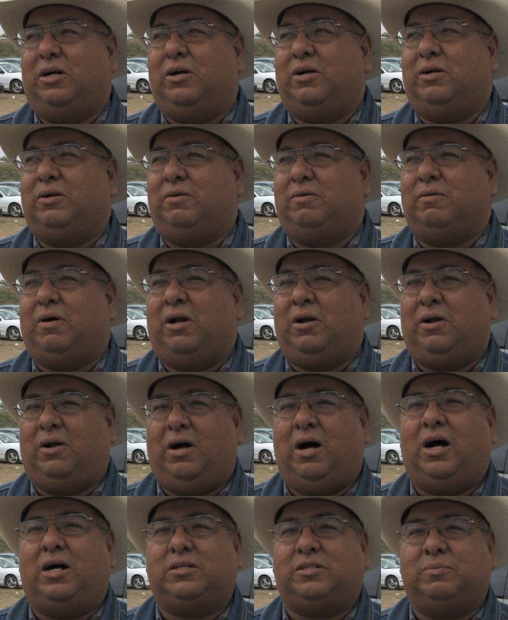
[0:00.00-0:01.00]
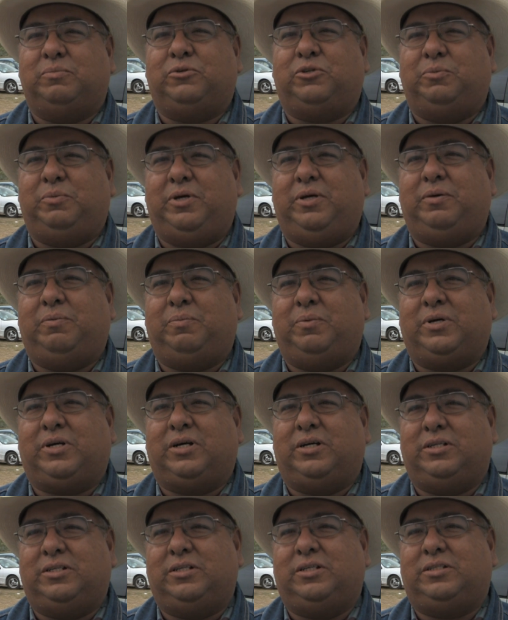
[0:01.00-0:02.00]
are awesome to me
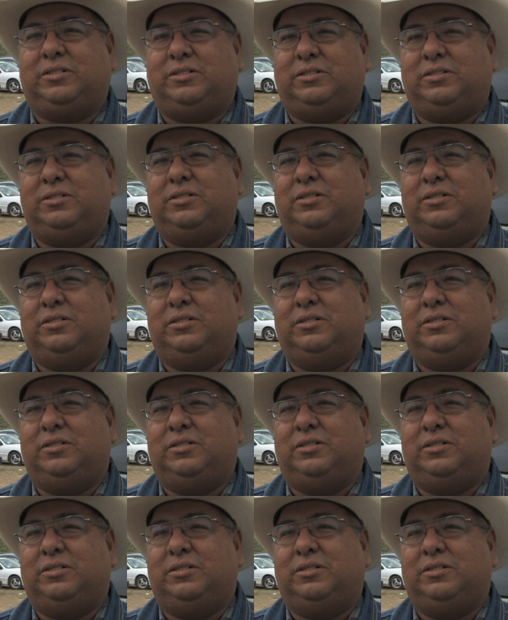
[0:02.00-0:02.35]
because it